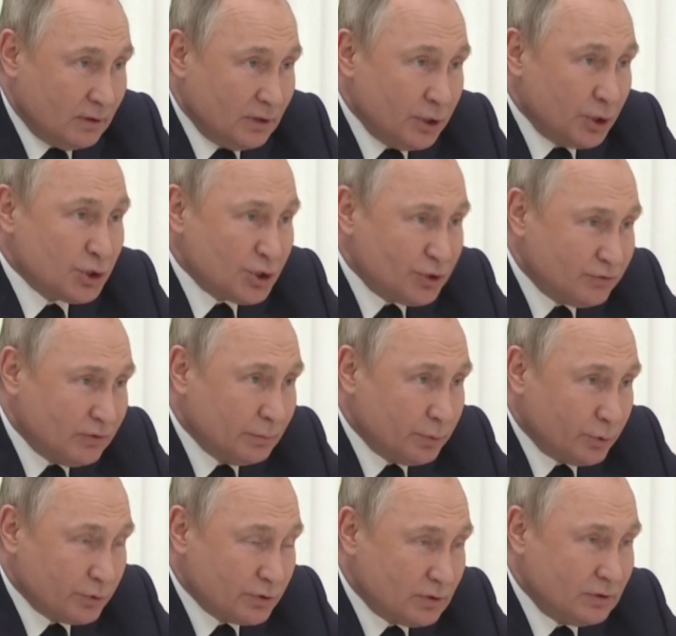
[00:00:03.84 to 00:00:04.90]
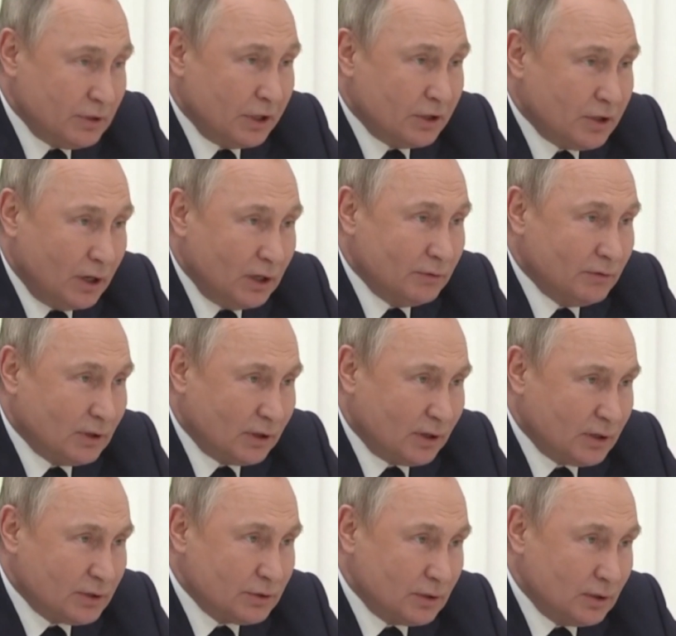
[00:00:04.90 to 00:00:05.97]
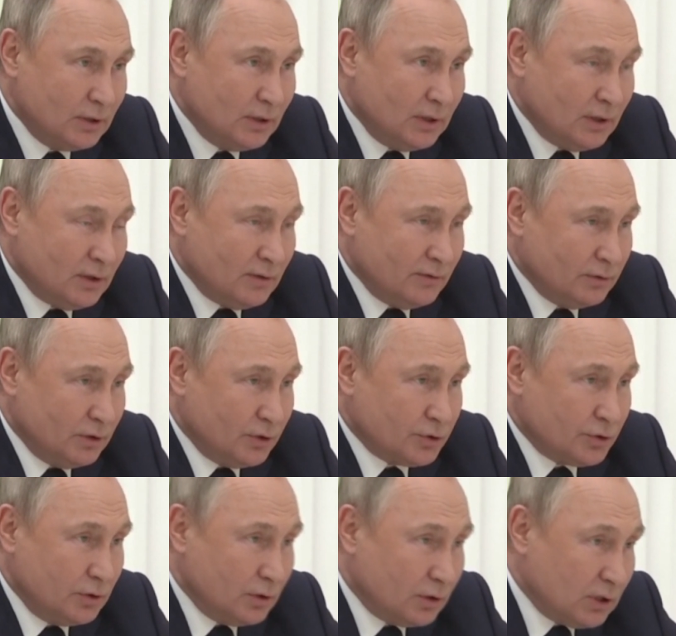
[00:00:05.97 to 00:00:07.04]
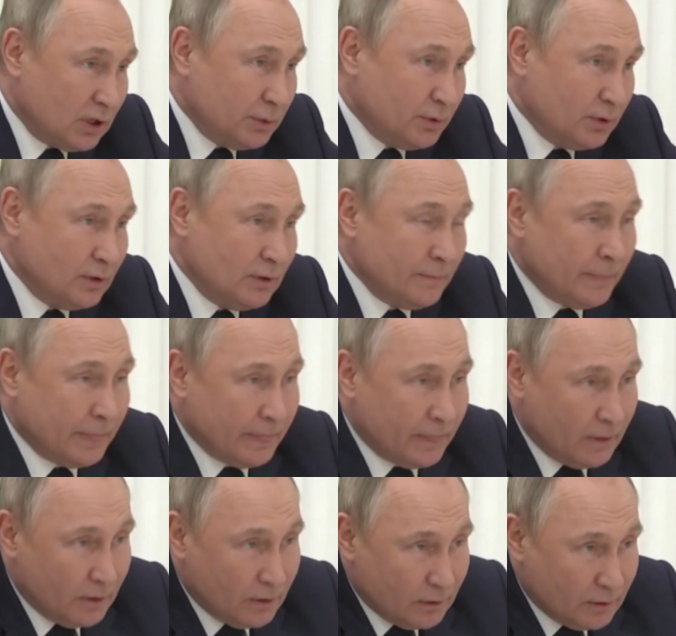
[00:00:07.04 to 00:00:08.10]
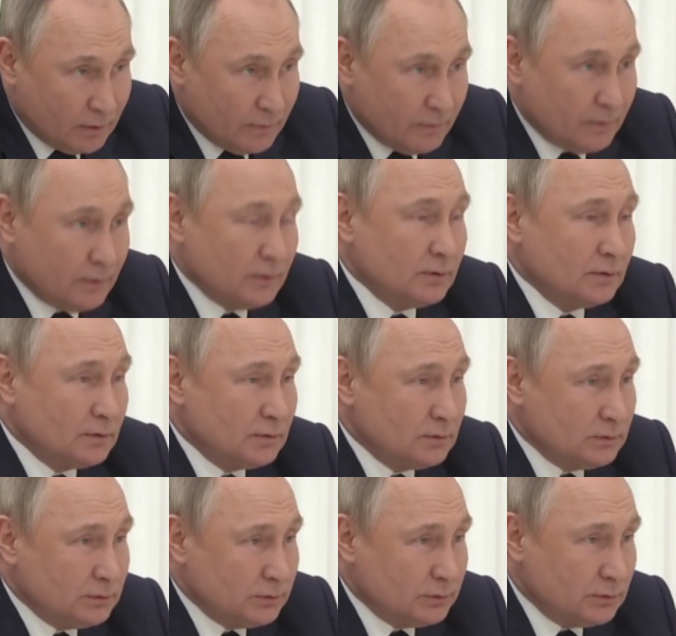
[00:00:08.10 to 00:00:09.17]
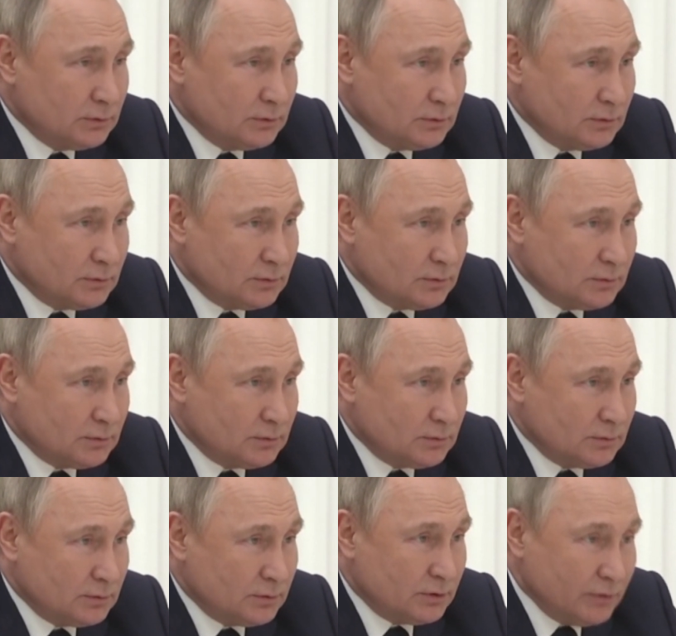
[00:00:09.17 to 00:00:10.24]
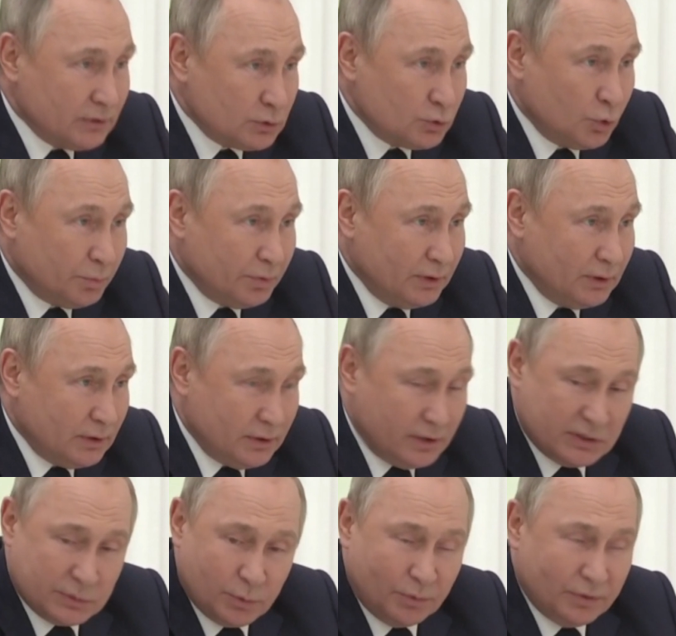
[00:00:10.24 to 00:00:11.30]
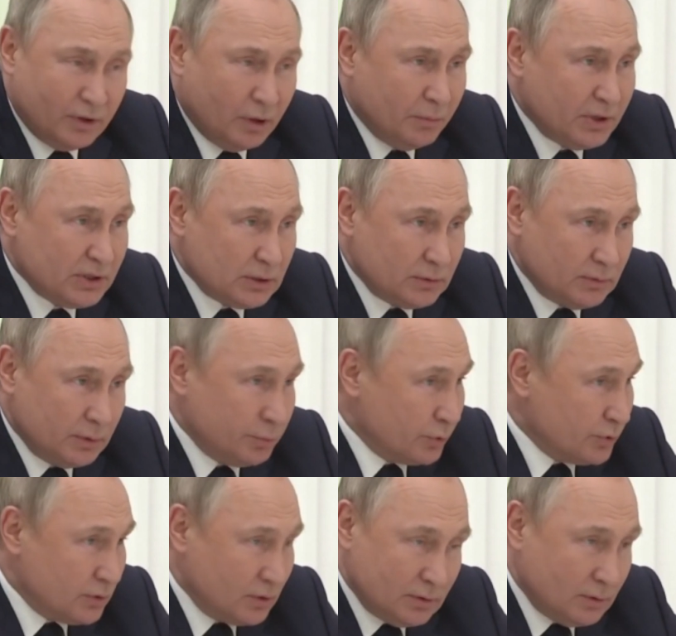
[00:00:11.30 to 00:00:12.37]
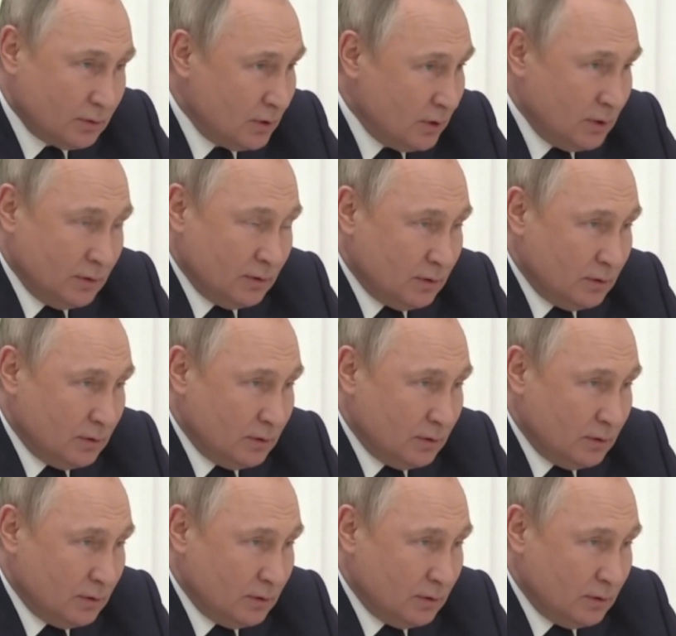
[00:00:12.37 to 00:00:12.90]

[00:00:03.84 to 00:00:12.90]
We can't sign security guarantees without deciding upon the territorial issues relating to Crimea, Sevastopol, and the Donbas republics.